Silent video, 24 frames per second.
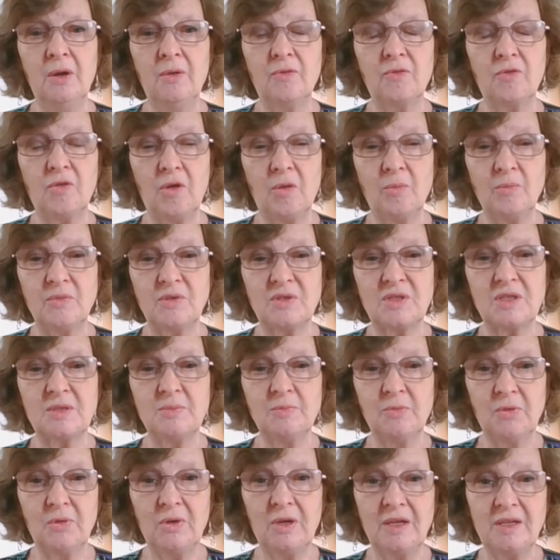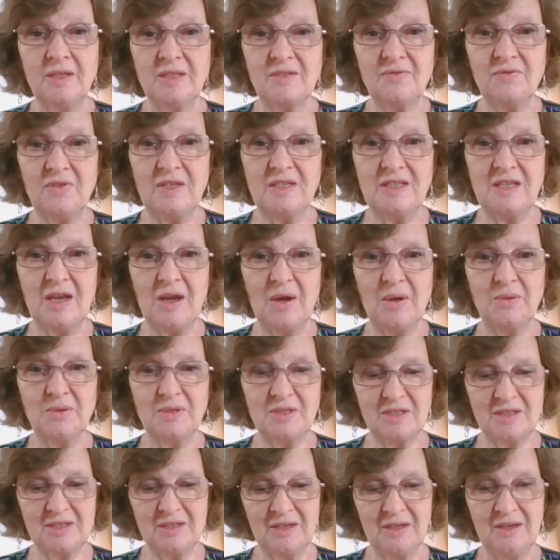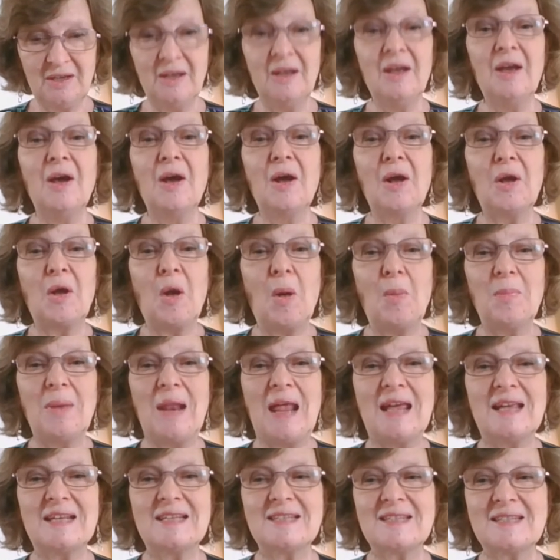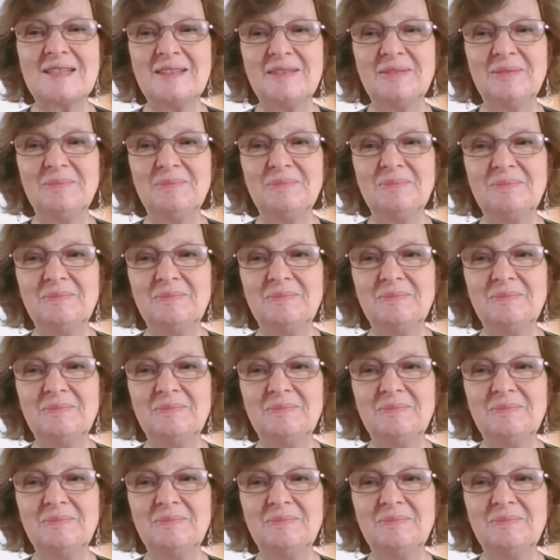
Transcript: from this morning's videos. God bless.